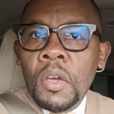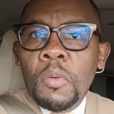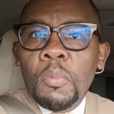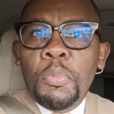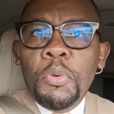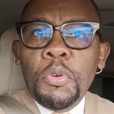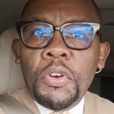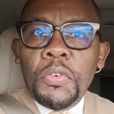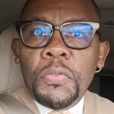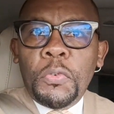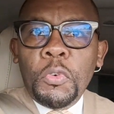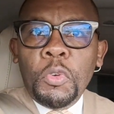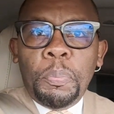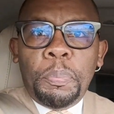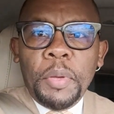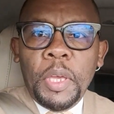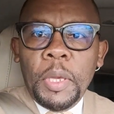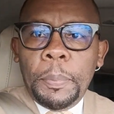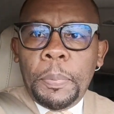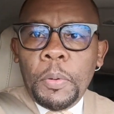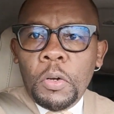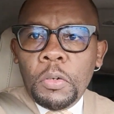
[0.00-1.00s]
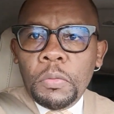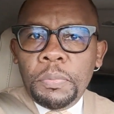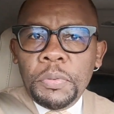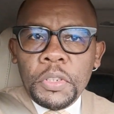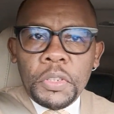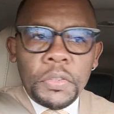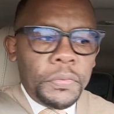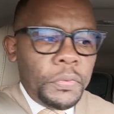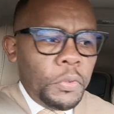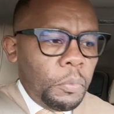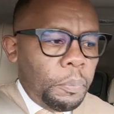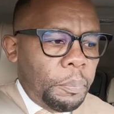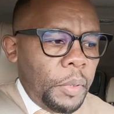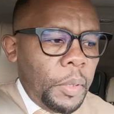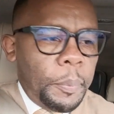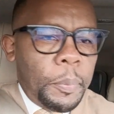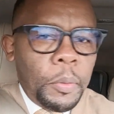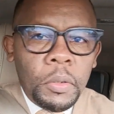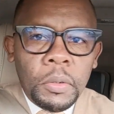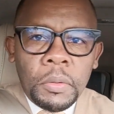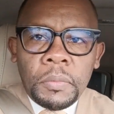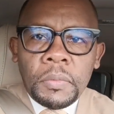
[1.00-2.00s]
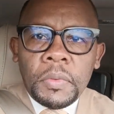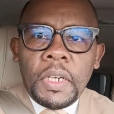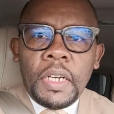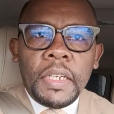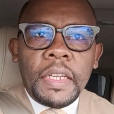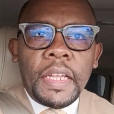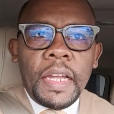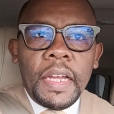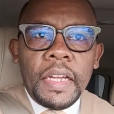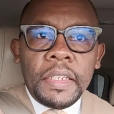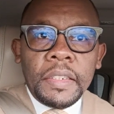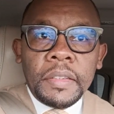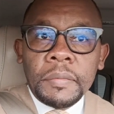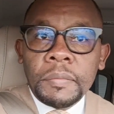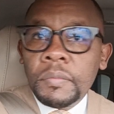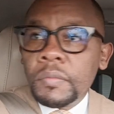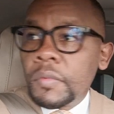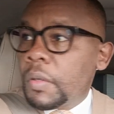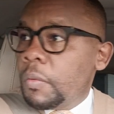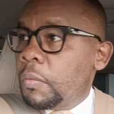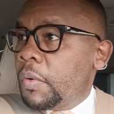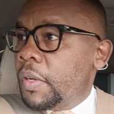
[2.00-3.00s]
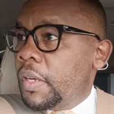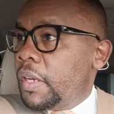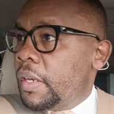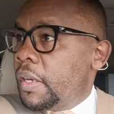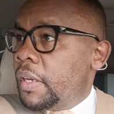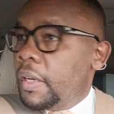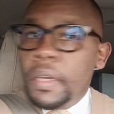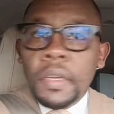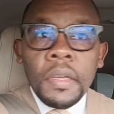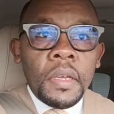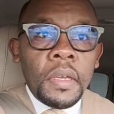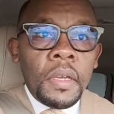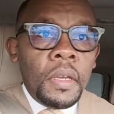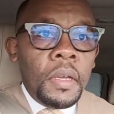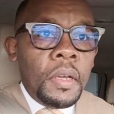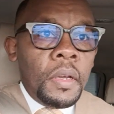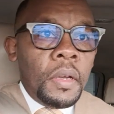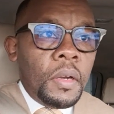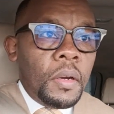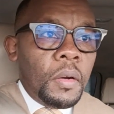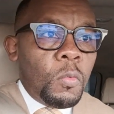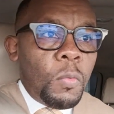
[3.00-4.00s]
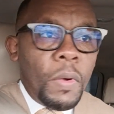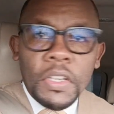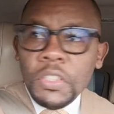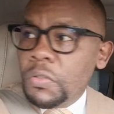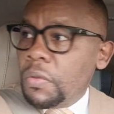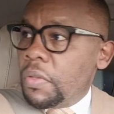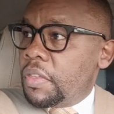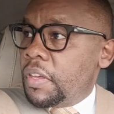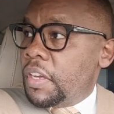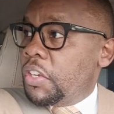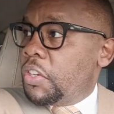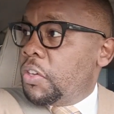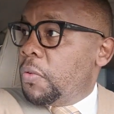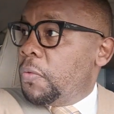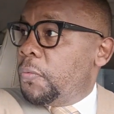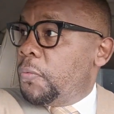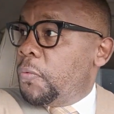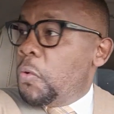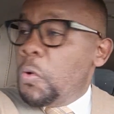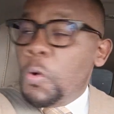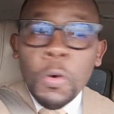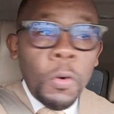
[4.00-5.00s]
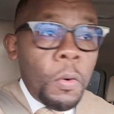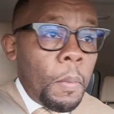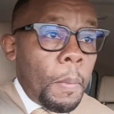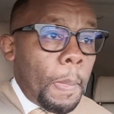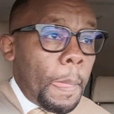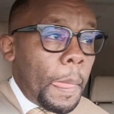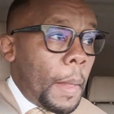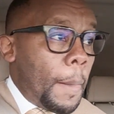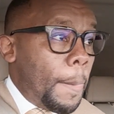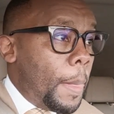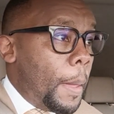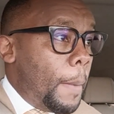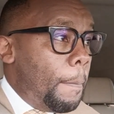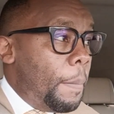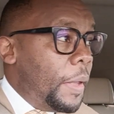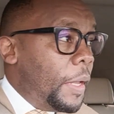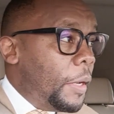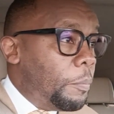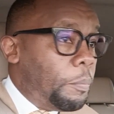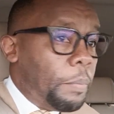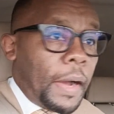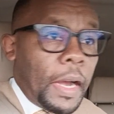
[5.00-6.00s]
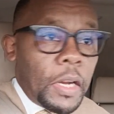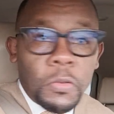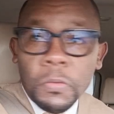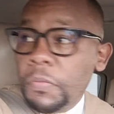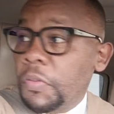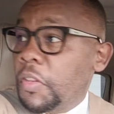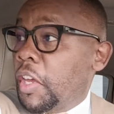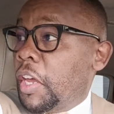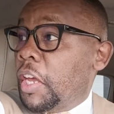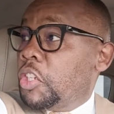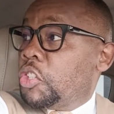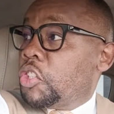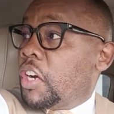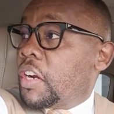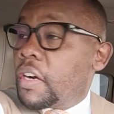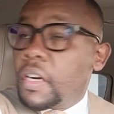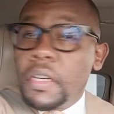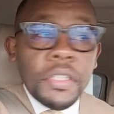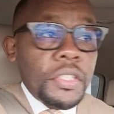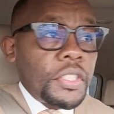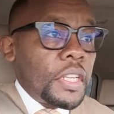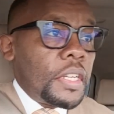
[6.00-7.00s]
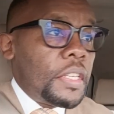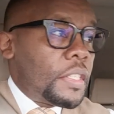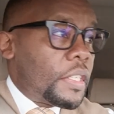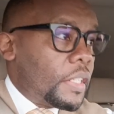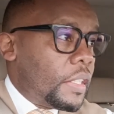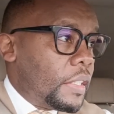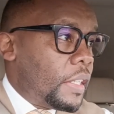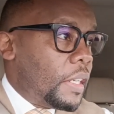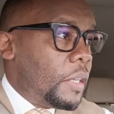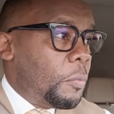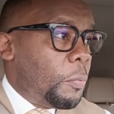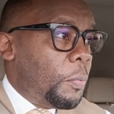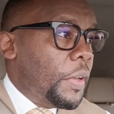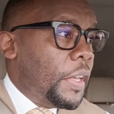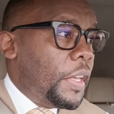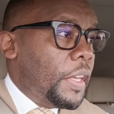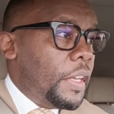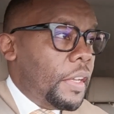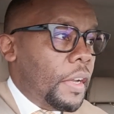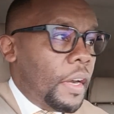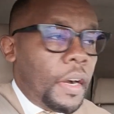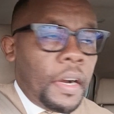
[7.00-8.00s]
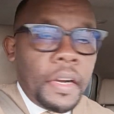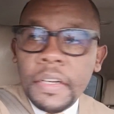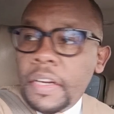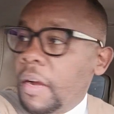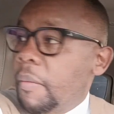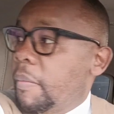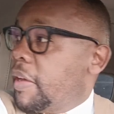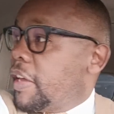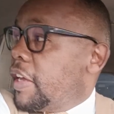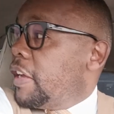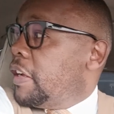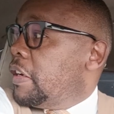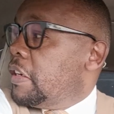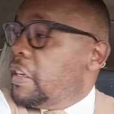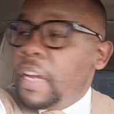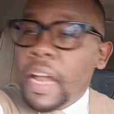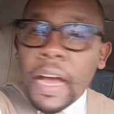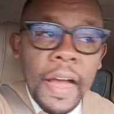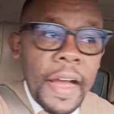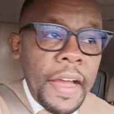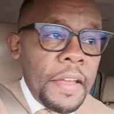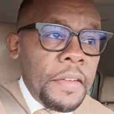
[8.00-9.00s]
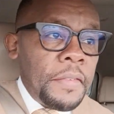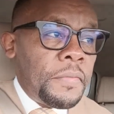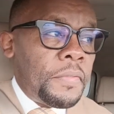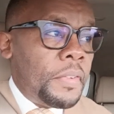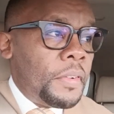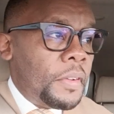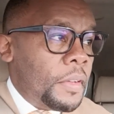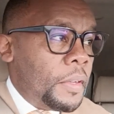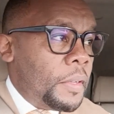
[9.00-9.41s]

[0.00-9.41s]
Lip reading: Beautiful people, again, we want to thank you for being part of the HR Uncensored, and we are coming in live.